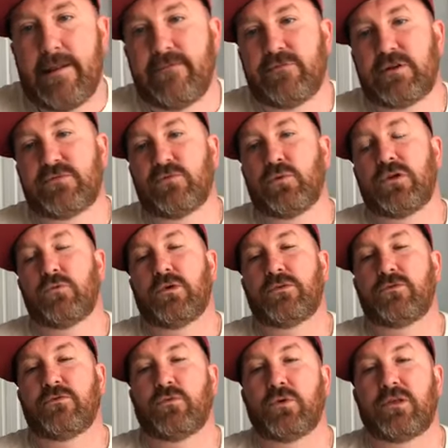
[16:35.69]
Verse 41
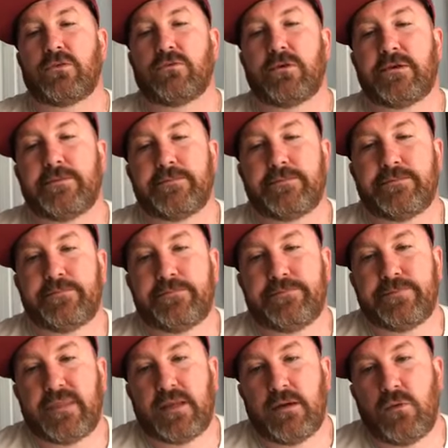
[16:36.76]
through 43.
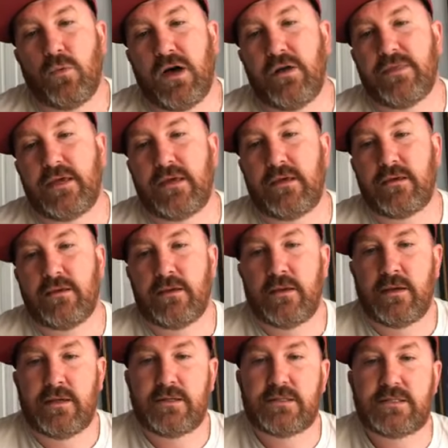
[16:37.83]
While they
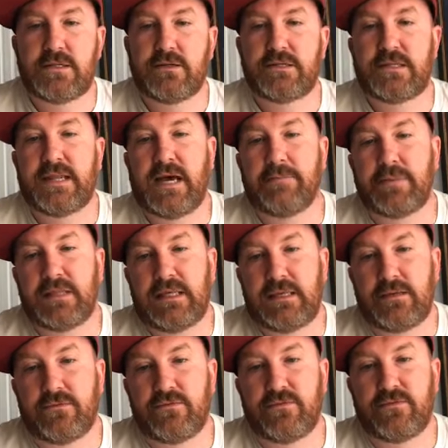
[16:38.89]
still did not
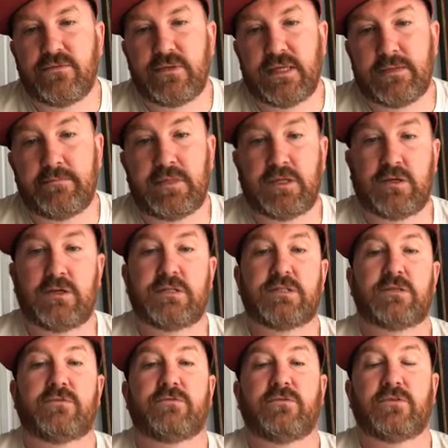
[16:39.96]
believe it because
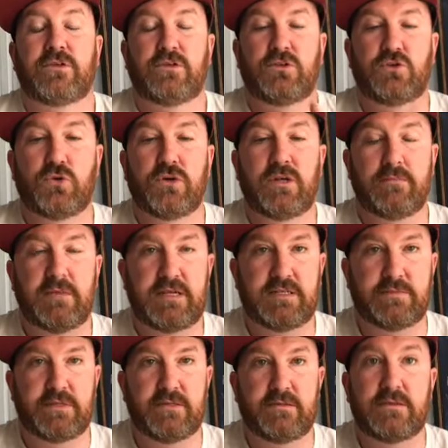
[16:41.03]
of joy and
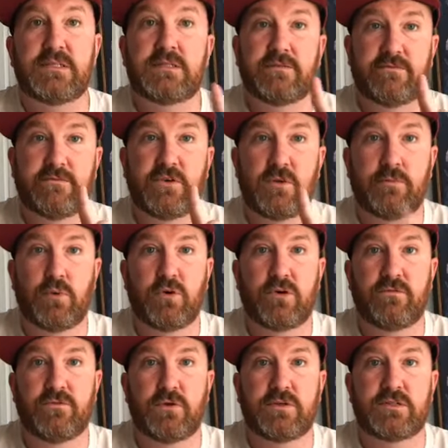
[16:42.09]
amazement. This is a very
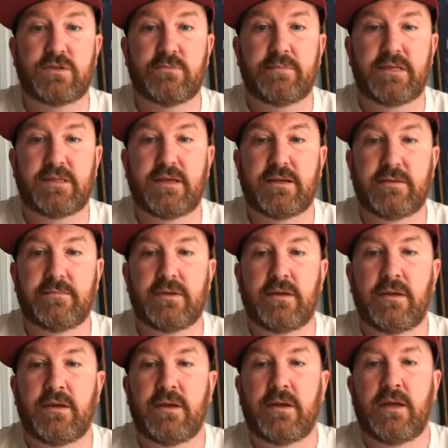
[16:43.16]
important verse here. Pick that up.
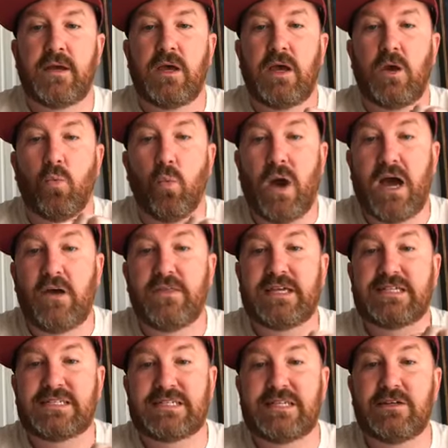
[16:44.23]
And while they
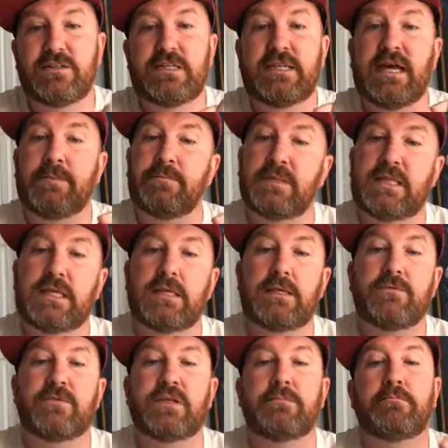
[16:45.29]
still did not
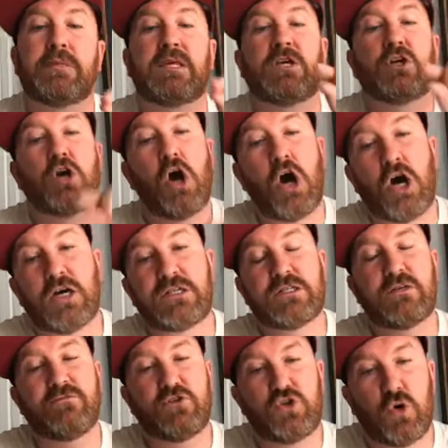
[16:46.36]
believe it because
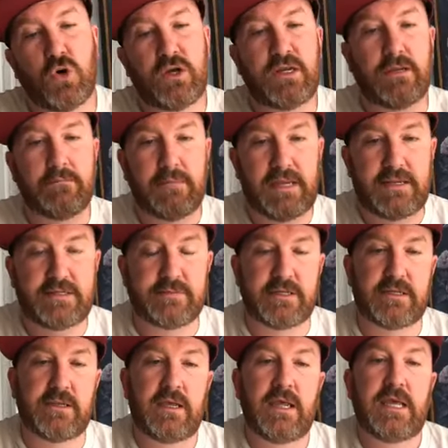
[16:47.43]
of joy and
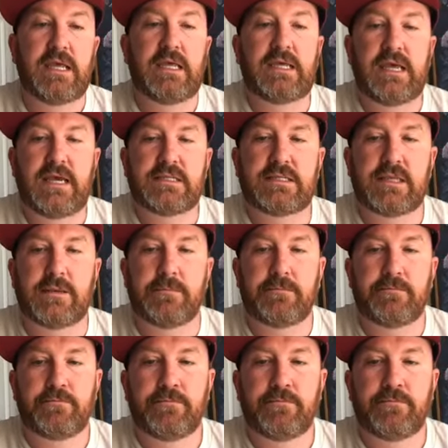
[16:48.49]
amazement, he asked them,